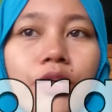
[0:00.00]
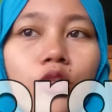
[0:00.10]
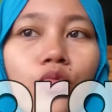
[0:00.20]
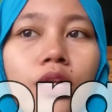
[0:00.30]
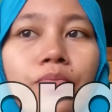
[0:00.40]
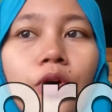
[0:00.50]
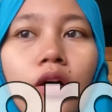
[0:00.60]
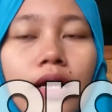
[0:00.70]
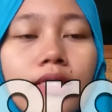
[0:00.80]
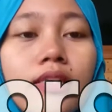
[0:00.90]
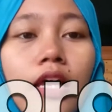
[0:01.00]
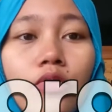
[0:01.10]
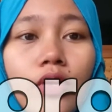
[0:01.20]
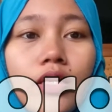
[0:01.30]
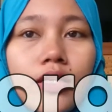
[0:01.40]
between Broca's
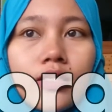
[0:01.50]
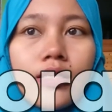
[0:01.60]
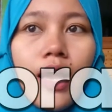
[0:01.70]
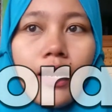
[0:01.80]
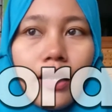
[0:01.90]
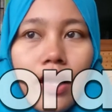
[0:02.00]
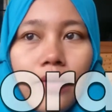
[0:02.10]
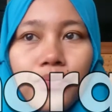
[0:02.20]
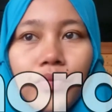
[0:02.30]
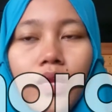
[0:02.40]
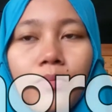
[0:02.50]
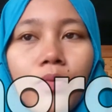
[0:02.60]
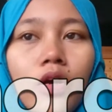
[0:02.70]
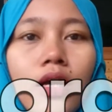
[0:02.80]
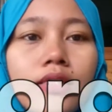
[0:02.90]
and weakness area.
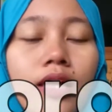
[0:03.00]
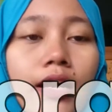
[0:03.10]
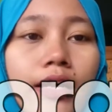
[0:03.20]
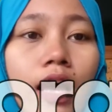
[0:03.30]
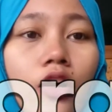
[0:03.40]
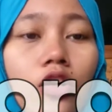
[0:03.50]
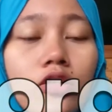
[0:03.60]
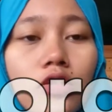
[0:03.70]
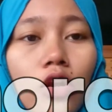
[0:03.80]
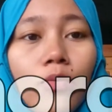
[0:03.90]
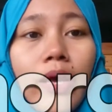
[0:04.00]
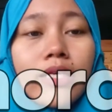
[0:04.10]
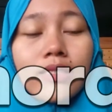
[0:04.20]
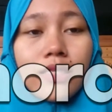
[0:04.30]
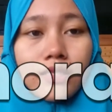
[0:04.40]
Broca's area controlled by
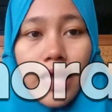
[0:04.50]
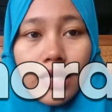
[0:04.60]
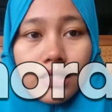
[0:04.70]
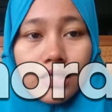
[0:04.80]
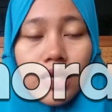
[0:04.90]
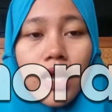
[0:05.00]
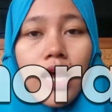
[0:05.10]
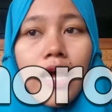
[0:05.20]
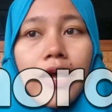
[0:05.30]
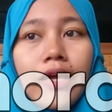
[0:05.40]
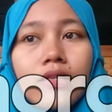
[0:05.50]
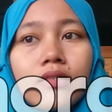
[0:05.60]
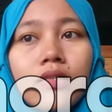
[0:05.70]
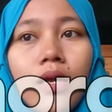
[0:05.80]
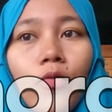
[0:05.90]
syntax
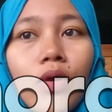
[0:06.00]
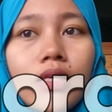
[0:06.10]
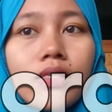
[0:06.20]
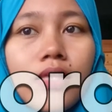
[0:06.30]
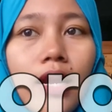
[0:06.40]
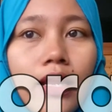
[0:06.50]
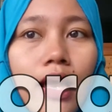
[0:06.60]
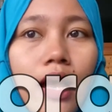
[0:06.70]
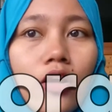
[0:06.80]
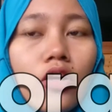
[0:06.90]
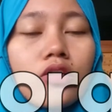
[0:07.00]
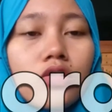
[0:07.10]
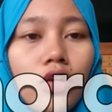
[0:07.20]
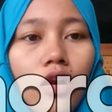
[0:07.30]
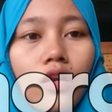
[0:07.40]
and weakness area
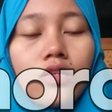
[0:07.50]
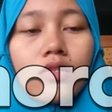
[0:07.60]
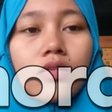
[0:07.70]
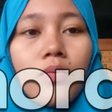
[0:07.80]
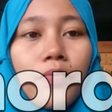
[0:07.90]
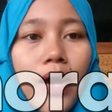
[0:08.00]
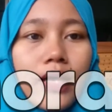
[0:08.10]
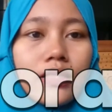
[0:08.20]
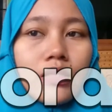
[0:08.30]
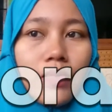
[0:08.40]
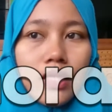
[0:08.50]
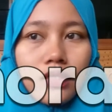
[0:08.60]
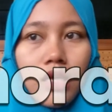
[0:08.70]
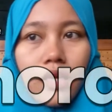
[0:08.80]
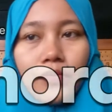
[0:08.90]
controlled by
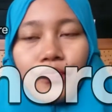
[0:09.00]
semantic.